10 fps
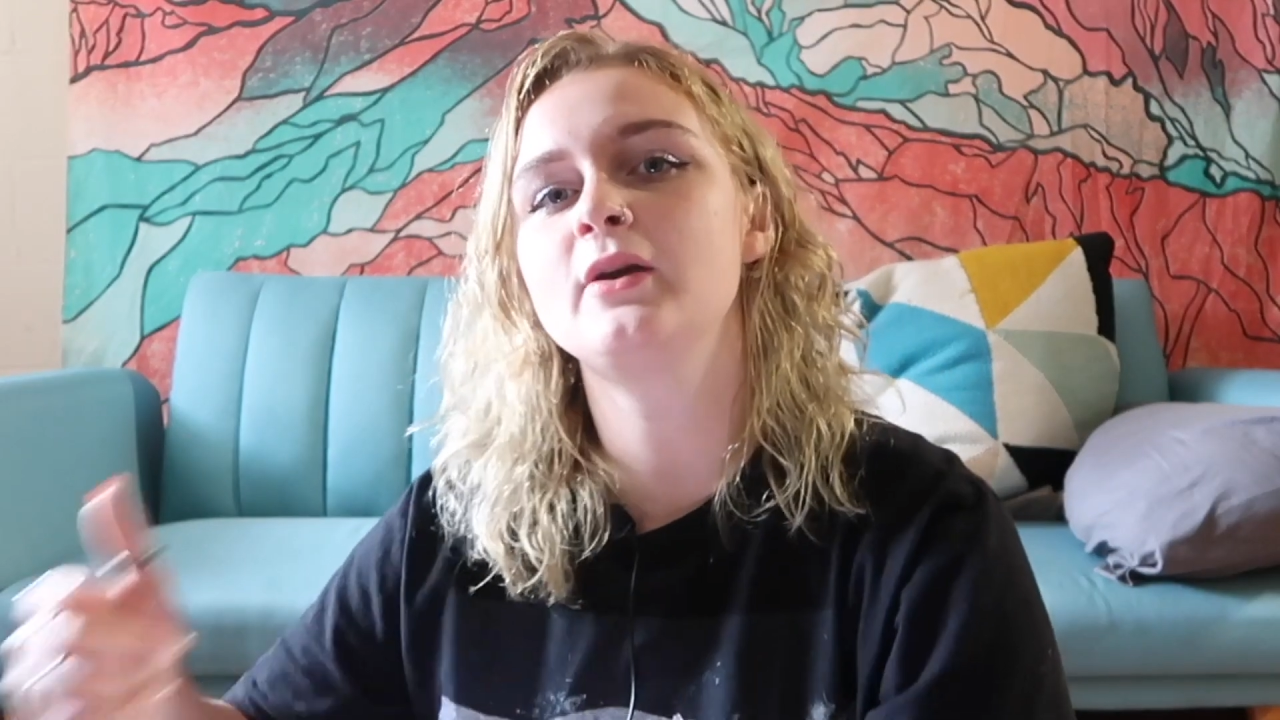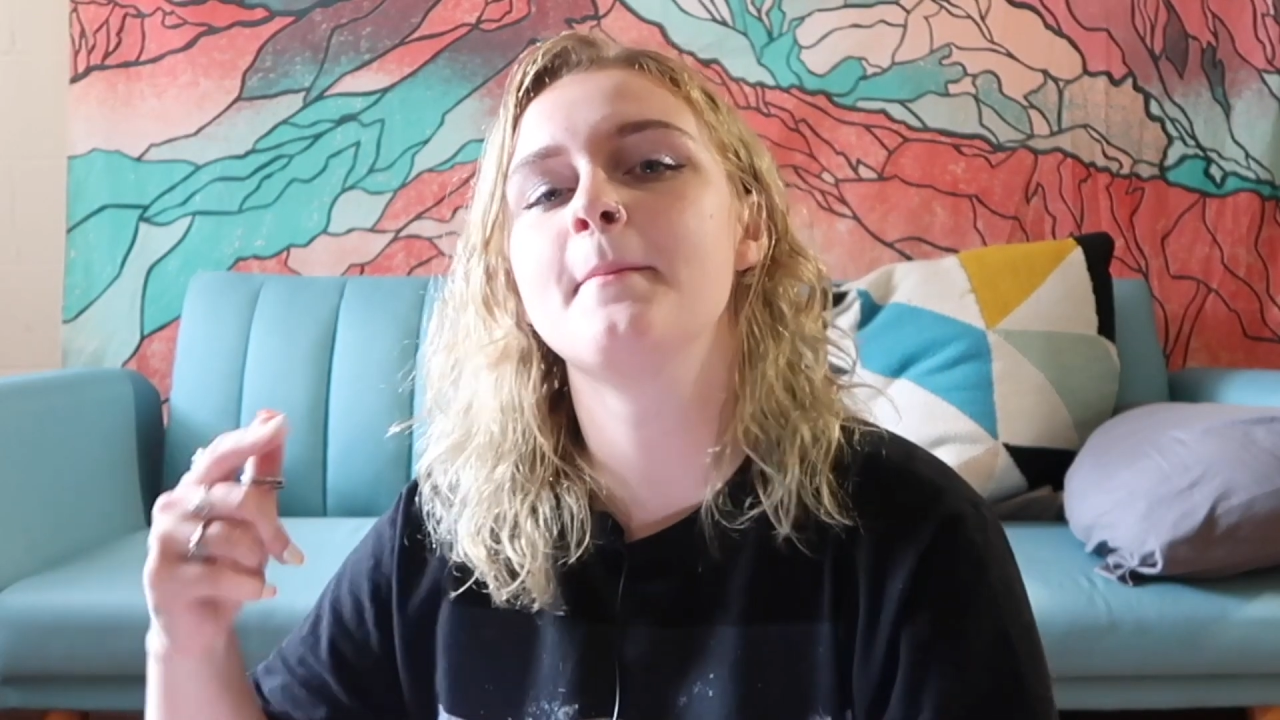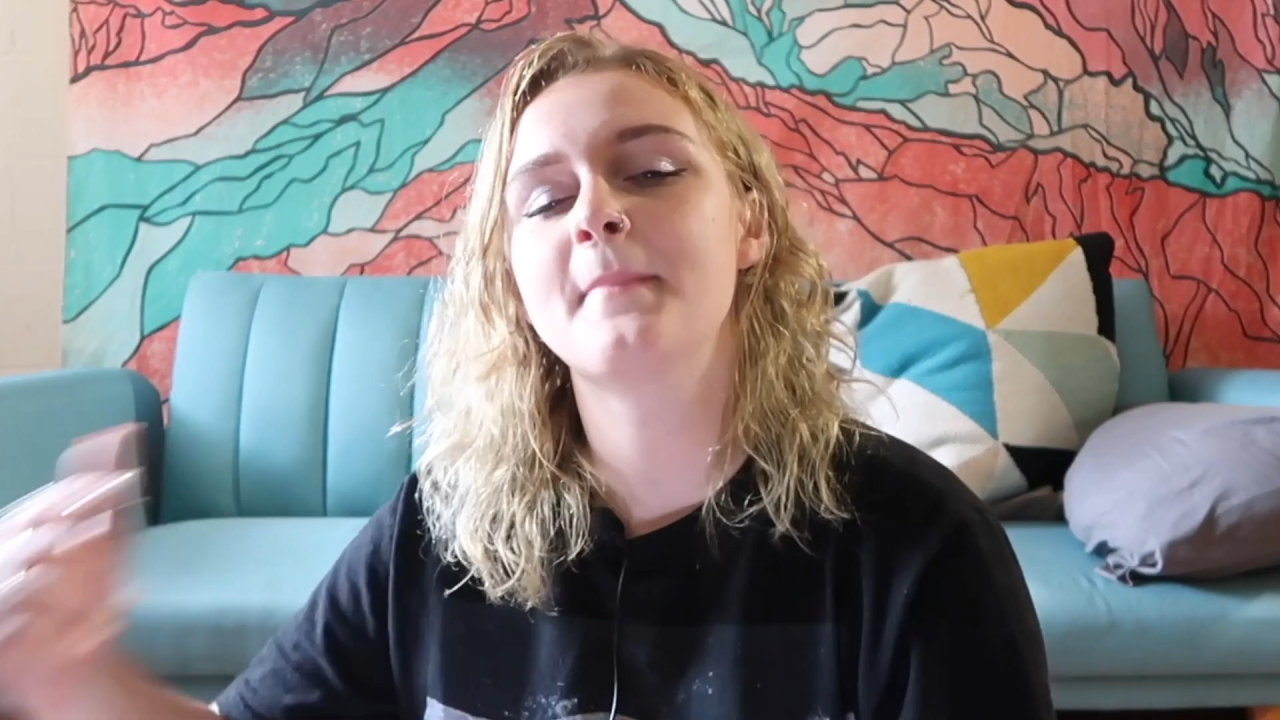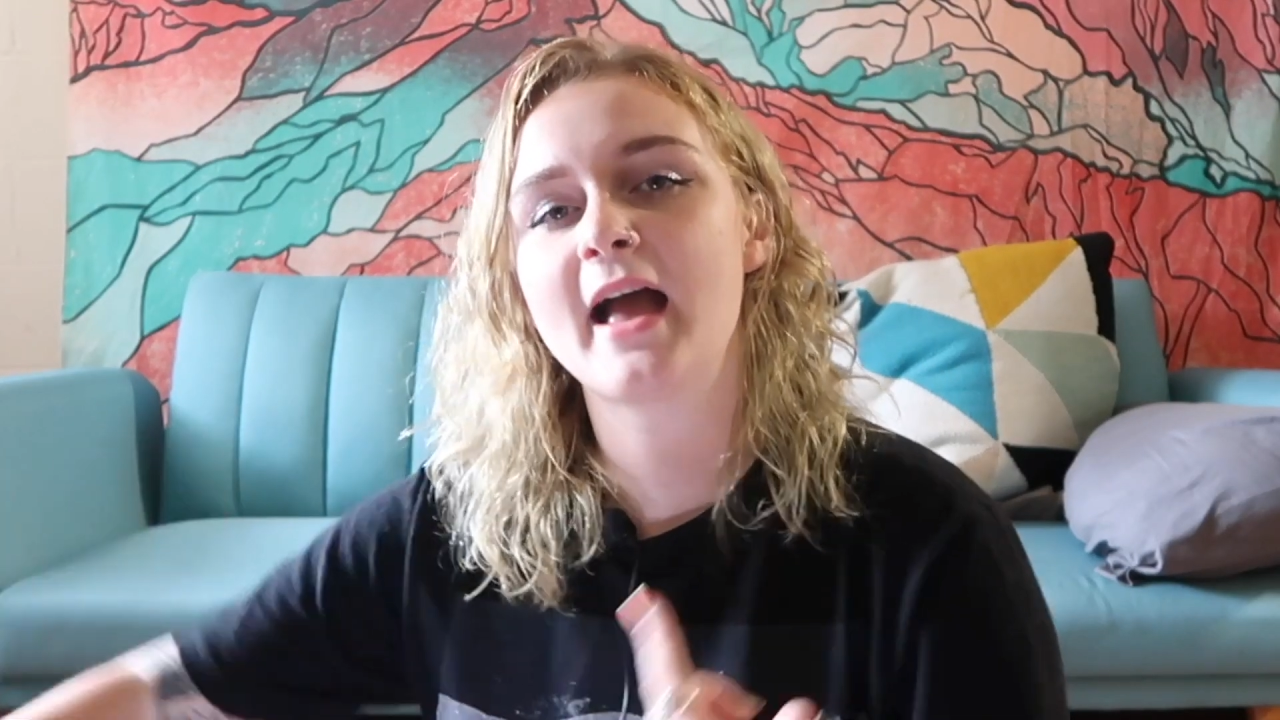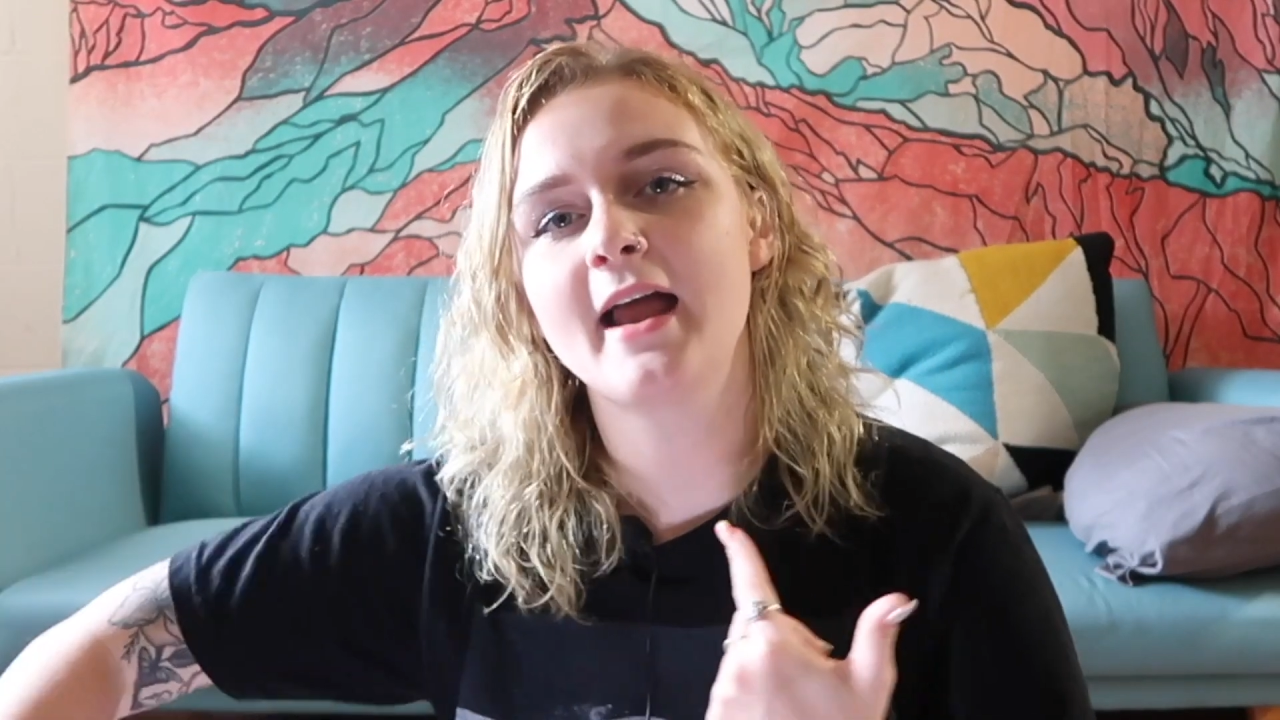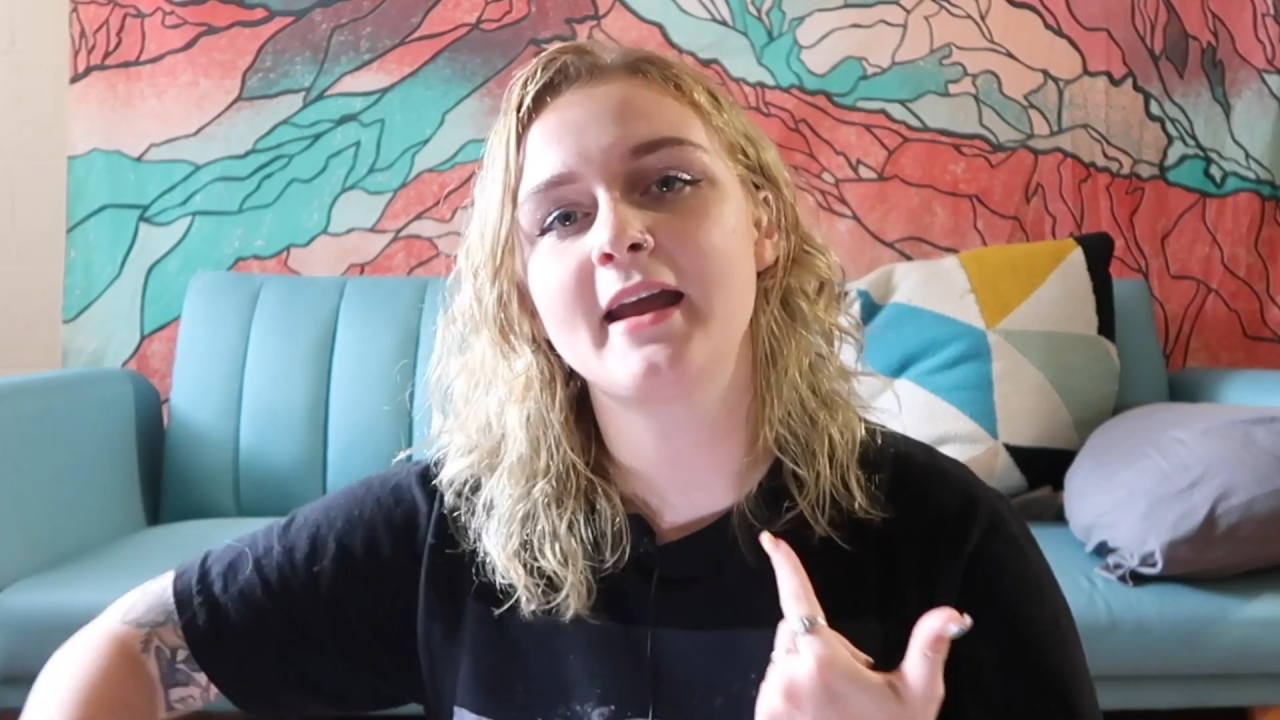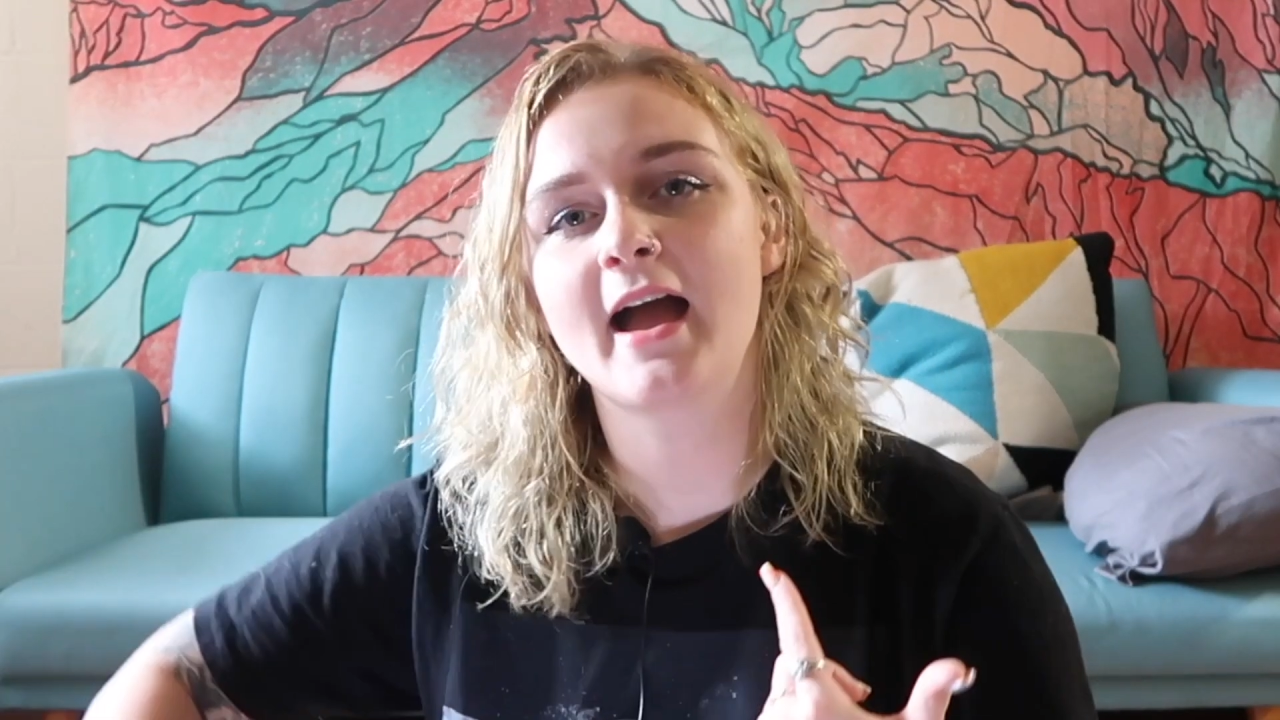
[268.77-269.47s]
get mad